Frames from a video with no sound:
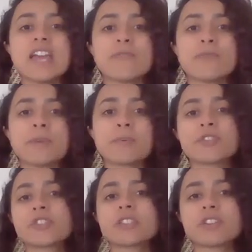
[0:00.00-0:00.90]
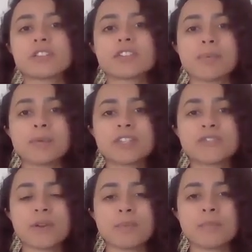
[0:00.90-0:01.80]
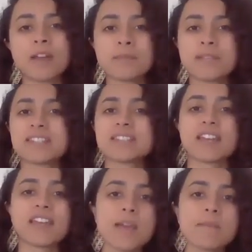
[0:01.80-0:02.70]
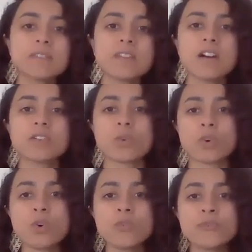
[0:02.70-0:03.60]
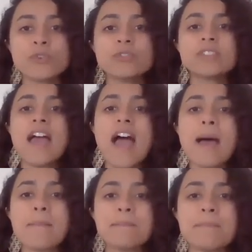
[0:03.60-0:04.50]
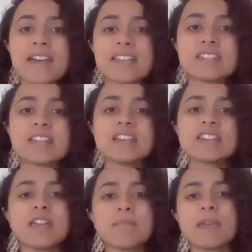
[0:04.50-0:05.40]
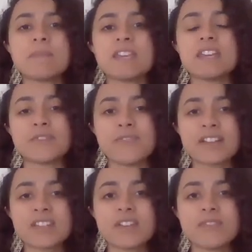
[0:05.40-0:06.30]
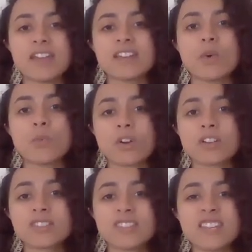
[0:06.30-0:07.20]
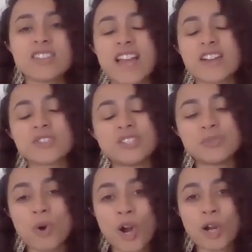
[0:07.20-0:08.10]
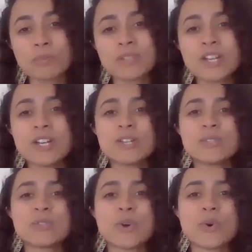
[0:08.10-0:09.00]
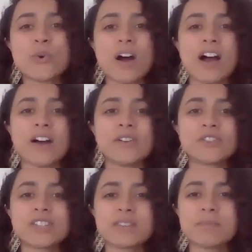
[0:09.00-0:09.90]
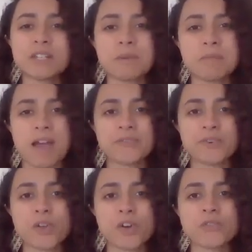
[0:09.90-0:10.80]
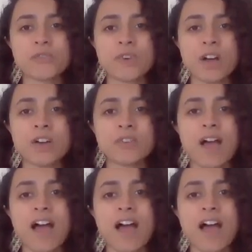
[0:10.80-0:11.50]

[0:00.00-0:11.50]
If we purchase our supplements from places like Amazon or Whole Foods, at best they may be ineffective, and at worst they could actually do harm. So just something to be mindful of.